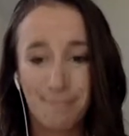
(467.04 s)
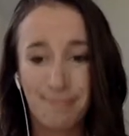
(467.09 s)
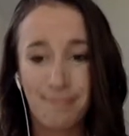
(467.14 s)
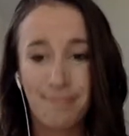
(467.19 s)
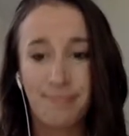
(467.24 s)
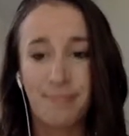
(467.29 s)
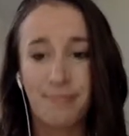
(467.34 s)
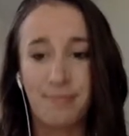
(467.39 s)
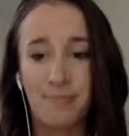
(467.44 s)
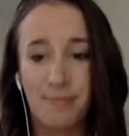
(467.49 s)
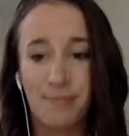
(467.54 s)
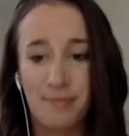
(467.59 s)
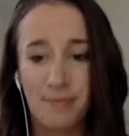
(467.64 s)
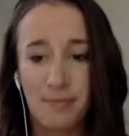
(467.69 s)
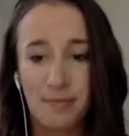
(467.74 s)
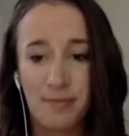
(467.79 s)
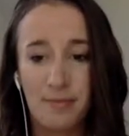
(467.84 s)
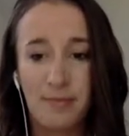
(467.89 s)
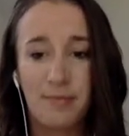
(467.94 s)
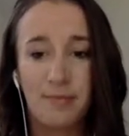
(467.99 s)

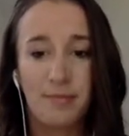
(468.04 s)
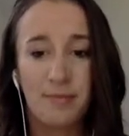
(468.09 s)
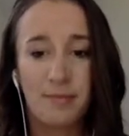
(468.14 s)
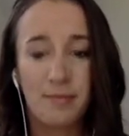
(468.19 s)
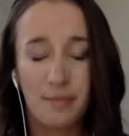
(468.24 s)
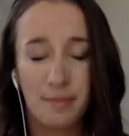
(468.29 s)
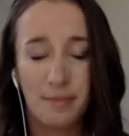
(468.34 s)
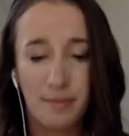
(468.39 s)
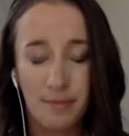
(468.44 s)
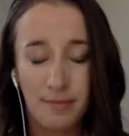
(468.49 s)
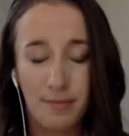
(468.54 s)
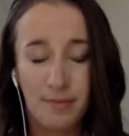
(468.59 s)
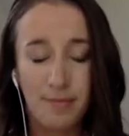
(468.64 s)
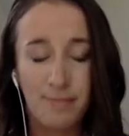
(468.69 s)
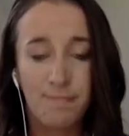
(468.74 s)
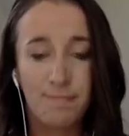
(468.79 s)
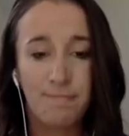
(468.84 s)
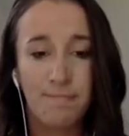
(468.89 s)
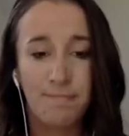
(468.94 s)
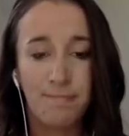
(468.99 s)

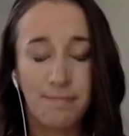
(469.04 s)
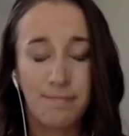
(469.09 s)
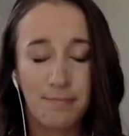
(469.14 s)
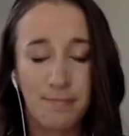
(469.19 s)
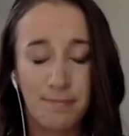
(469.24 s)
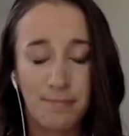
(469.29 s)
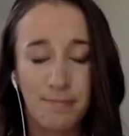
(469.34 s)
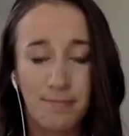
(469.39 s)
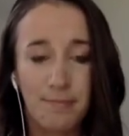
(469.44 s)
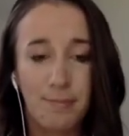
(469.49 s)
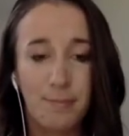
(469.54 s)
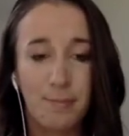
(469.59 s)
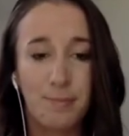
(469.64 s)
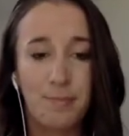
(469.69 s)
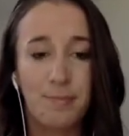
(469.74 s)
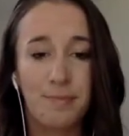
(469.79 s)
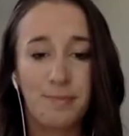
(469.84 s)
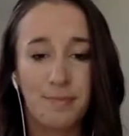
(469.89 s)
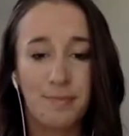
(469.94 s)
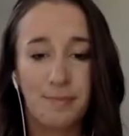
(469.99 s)

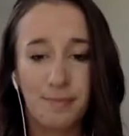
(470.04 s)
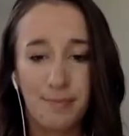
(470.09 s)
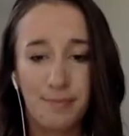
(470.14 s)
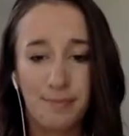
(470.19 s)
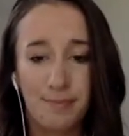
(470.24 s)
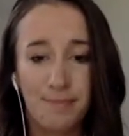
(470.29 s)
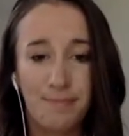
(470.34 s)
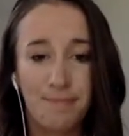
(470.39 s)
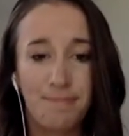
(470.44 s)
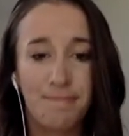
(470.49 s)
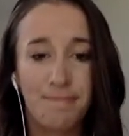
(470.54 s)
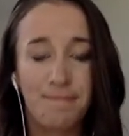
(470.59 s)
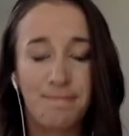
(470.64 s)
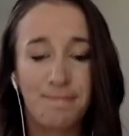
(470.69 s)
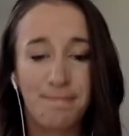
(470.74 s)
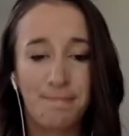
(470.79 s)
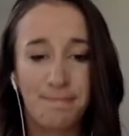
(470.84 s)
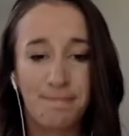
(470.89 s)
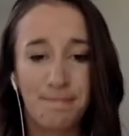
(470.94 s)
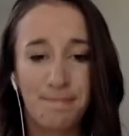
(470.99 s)

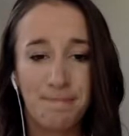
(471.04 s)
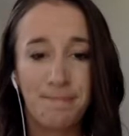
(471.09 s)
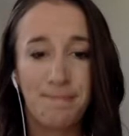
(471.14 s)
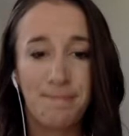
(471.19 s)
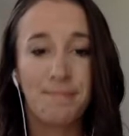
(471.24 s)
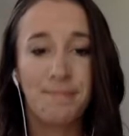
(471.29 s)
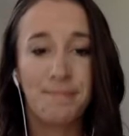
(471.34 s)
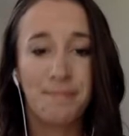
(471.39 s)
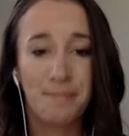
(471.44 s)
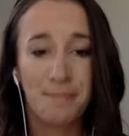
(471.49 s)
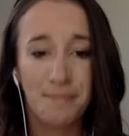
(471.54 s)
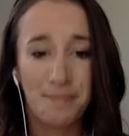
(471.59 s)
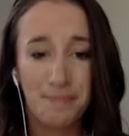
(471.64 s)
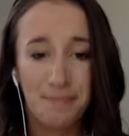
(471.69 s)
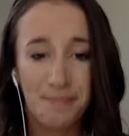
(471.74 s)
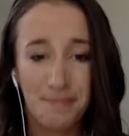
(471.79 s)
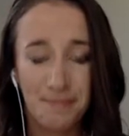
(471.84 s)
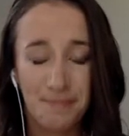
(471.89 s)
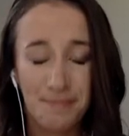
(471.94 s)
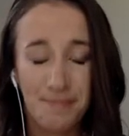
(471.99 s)

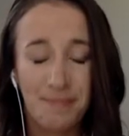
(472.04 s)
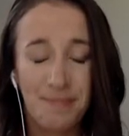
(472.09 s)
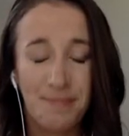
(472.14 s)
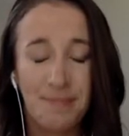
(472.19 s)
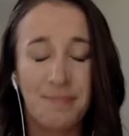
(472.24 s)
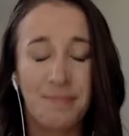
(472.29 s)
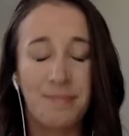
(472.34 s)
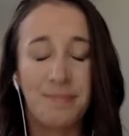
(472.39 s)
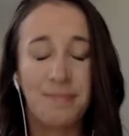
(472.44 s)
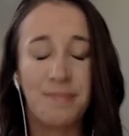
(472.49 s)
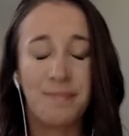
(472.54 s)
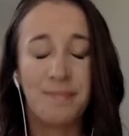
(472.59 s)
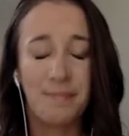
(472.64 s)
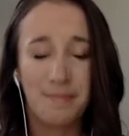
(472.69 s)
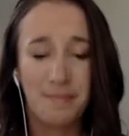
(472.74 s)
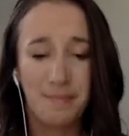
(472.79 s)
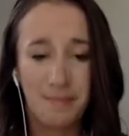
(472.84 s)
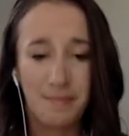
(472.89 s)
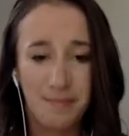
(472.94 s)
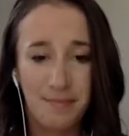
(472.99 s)

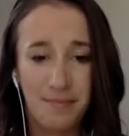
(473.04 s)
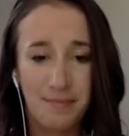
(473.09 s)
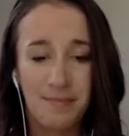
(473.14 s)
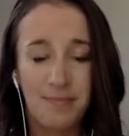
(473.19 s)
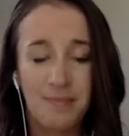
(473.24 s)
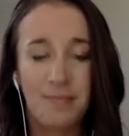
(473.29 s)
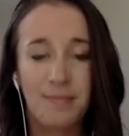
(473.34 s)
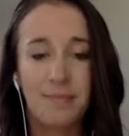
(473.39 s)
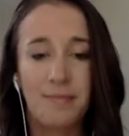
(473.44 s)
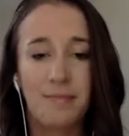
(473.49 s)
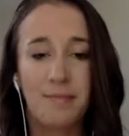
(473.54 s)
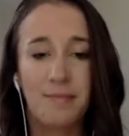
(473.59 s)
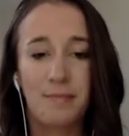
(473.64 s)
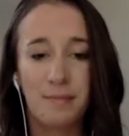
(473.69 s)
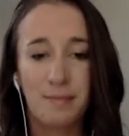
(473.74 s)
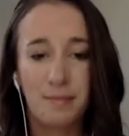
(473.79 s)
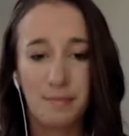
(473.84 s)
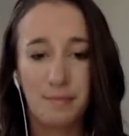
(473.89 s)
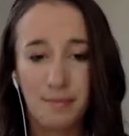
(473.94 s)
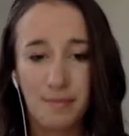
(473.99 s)

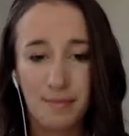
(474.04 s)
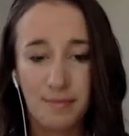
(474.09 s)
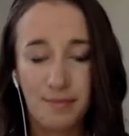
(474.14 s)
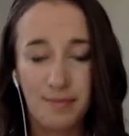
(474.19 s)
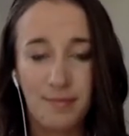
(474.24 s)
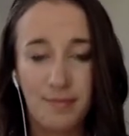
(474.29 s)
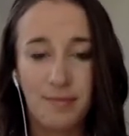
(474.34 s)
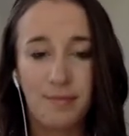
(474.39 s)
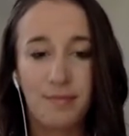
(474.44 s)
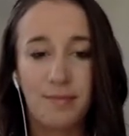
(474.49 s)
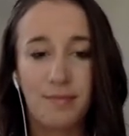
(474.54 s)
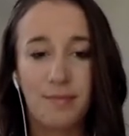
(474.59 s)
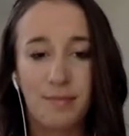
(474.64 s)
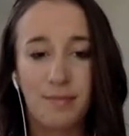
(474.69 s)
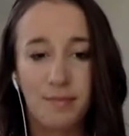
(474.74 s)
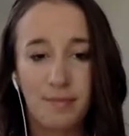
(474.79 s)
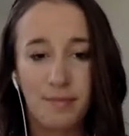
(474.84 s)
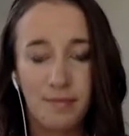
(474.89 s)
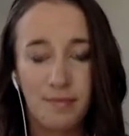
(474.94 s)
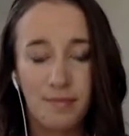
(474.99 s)
[no speech]